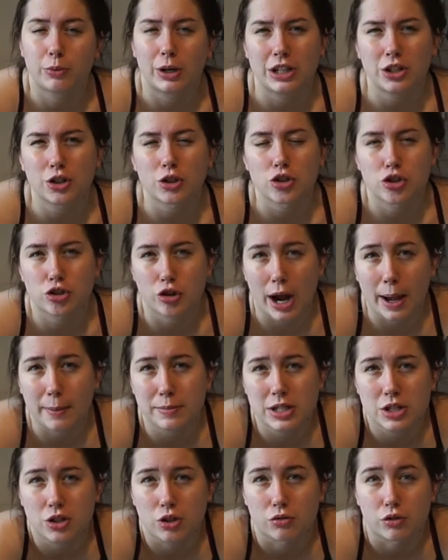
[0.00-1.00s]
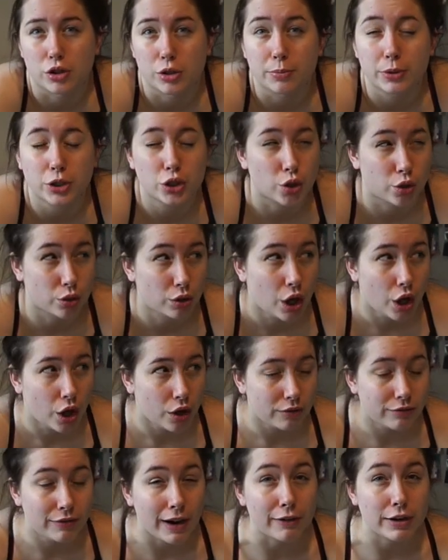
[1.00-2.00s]
Well, you're not trapped in your room, but you're
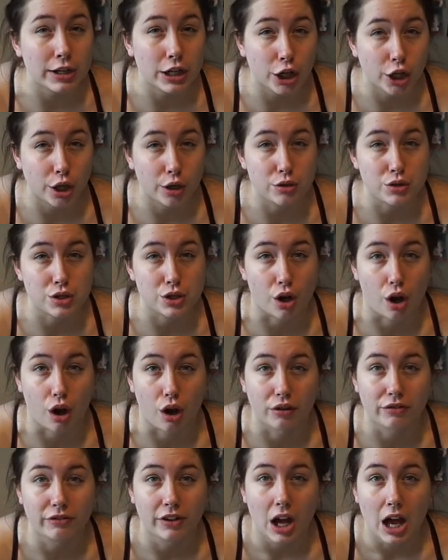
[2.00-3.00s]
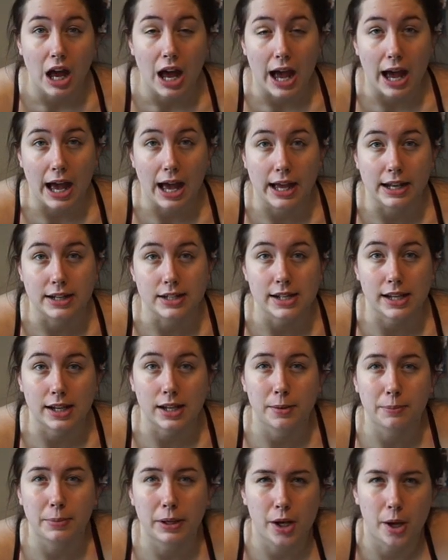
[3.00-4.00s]
very closed off, and it
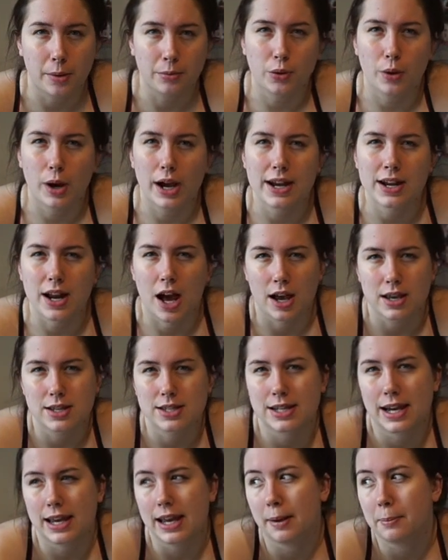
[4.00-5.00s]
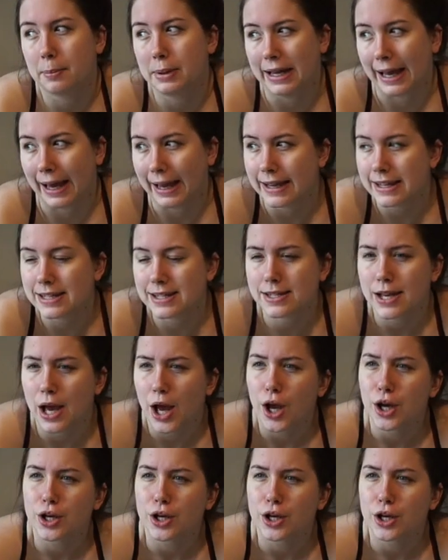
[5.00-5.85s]
can become quite an isolating place.